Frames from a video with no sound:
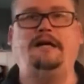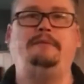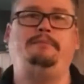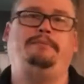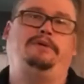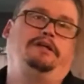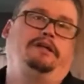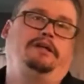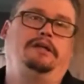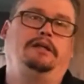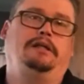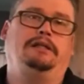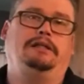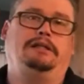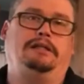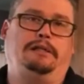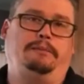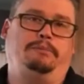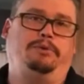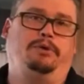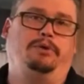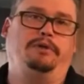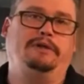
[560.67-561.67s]
up,
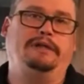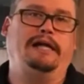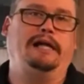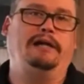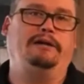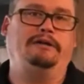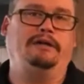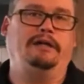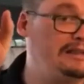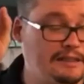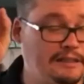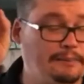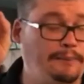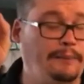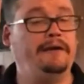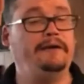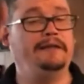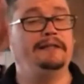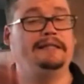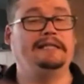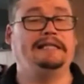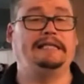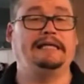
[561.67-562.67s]
they pull down the water,
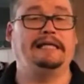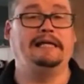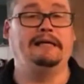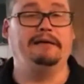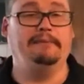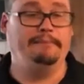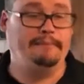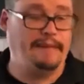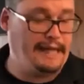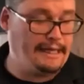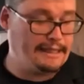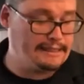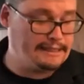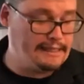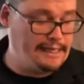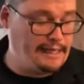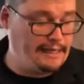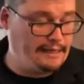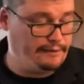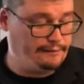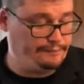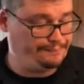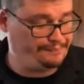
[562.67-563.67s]
and then they come back
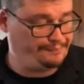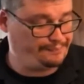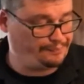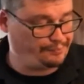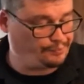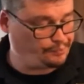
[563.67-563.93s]
down.